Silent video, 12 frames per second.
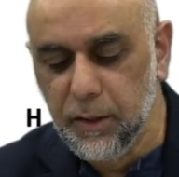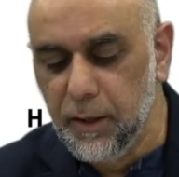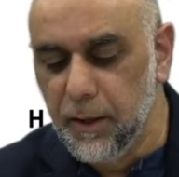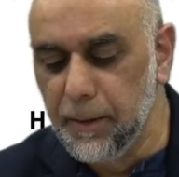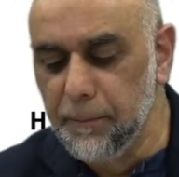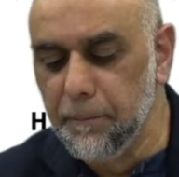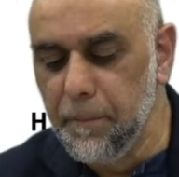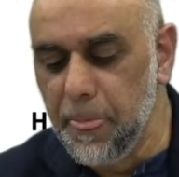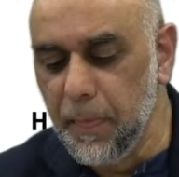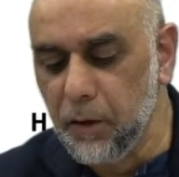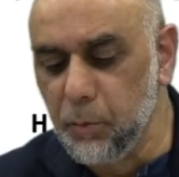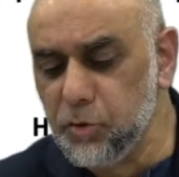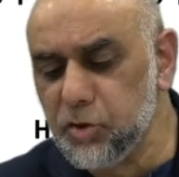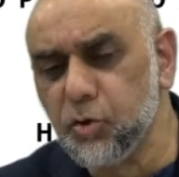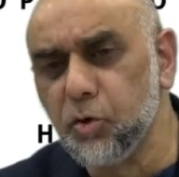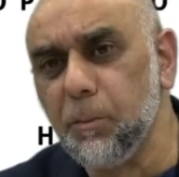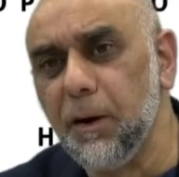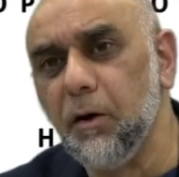Can we just
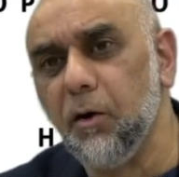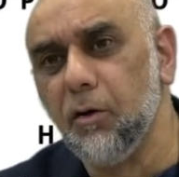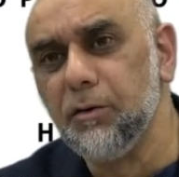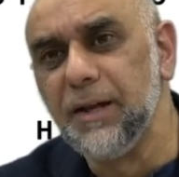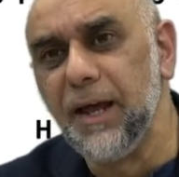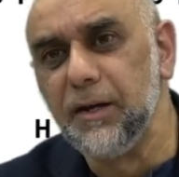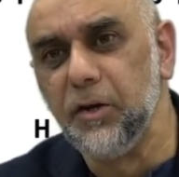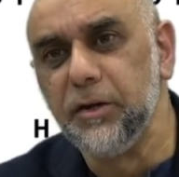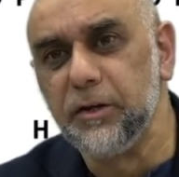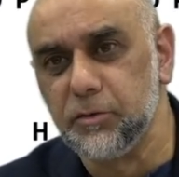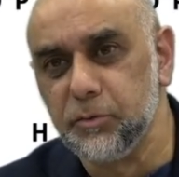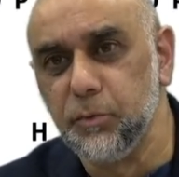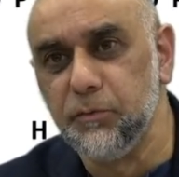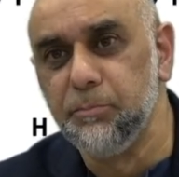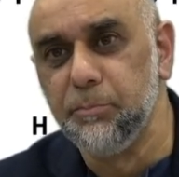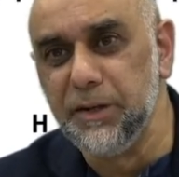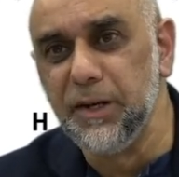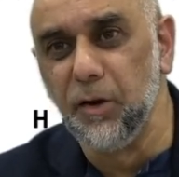talk about online learning, because we've been